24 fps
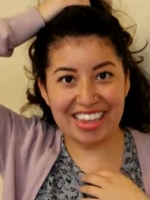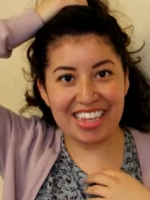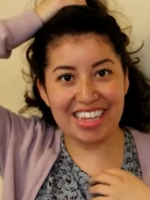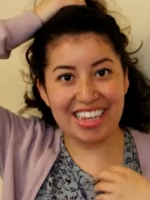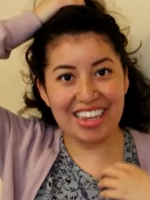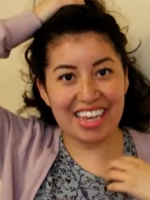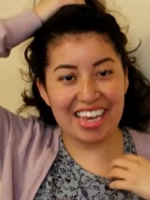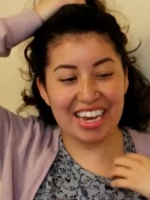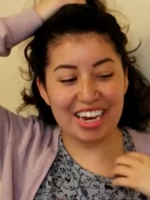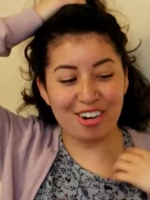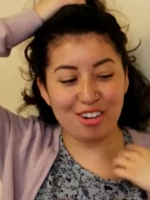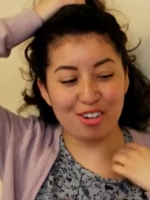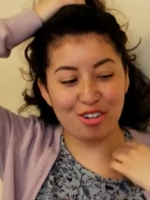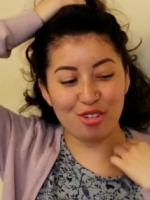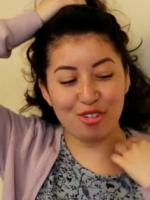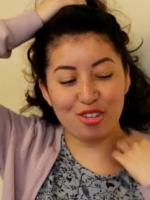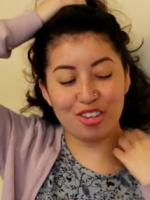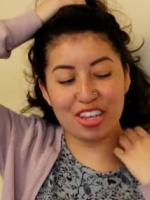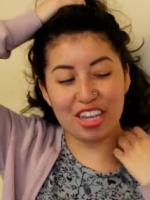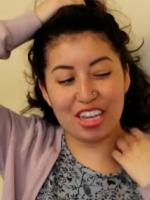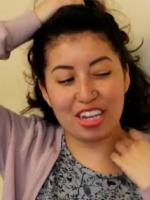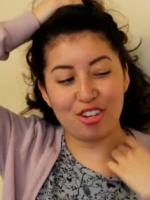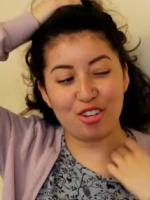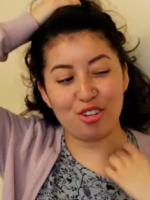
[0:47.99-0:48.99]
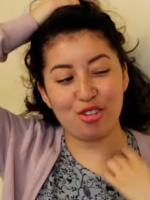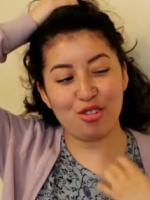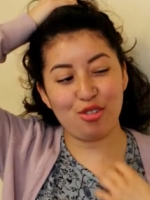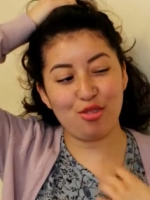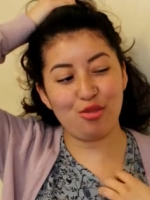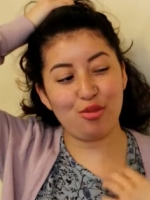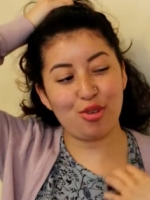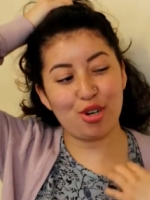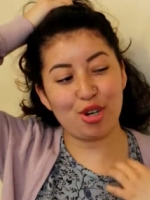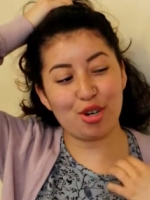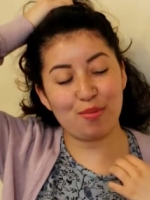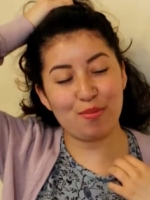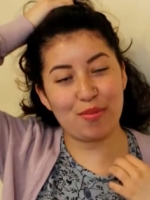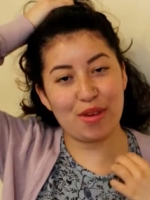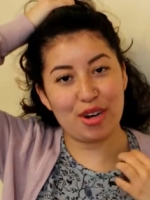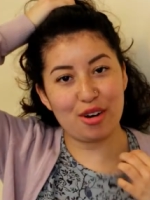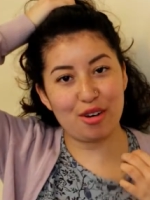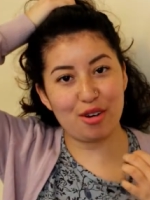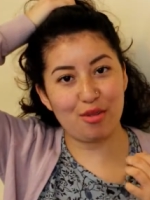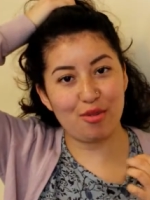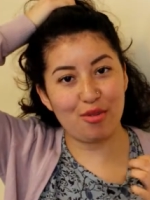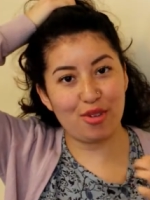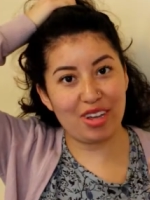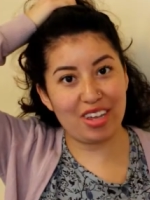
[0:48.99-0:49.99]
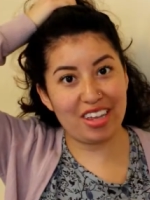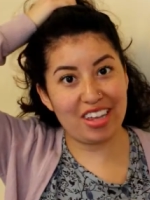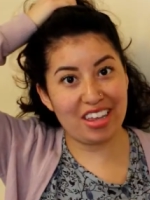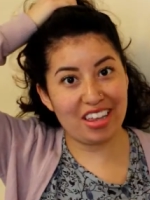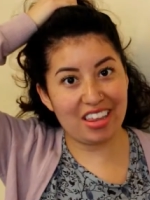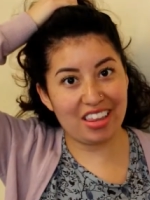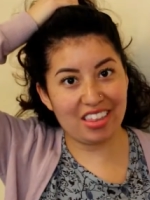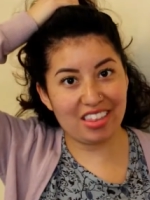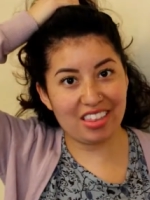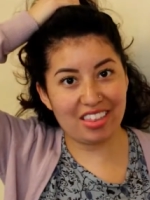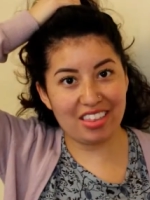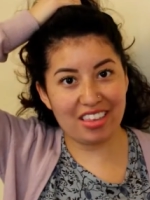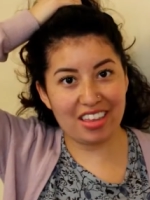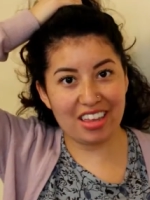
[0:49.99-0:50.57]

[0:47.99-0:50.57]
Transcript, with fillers: these hairdos tend to work better with